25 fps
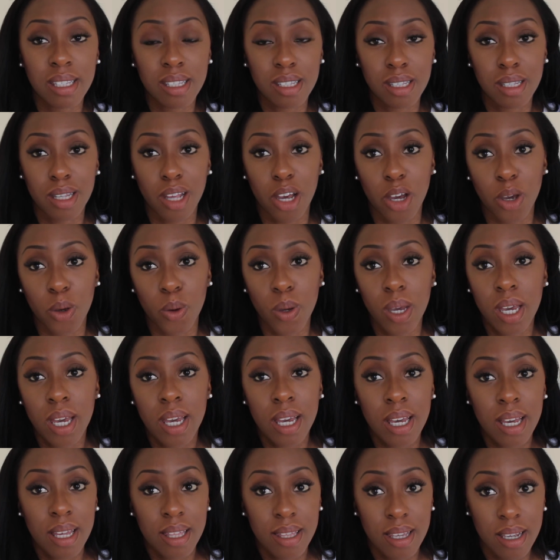So
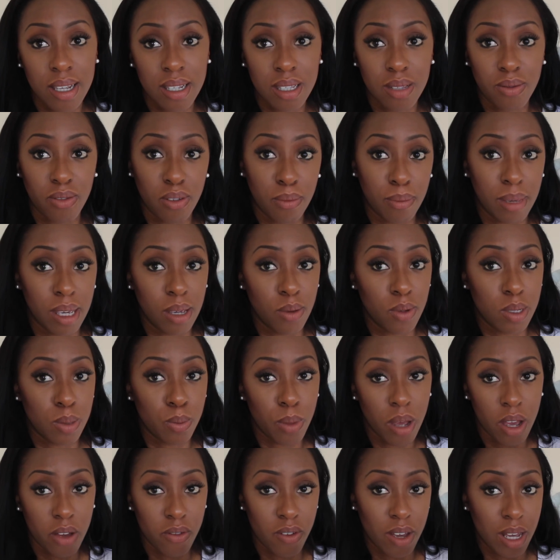this for me was
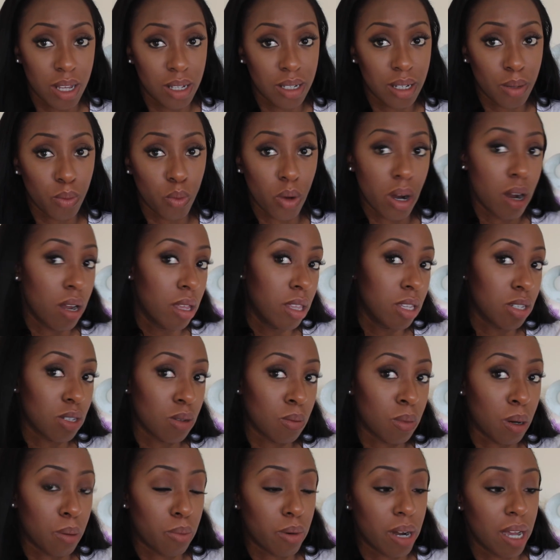perfect. I'm wearing this
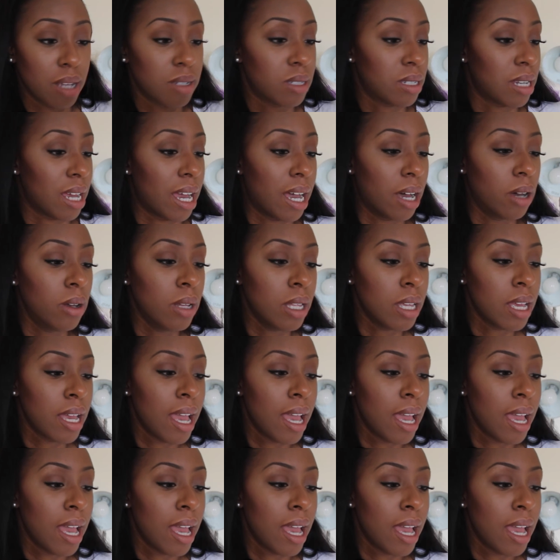on my brows now.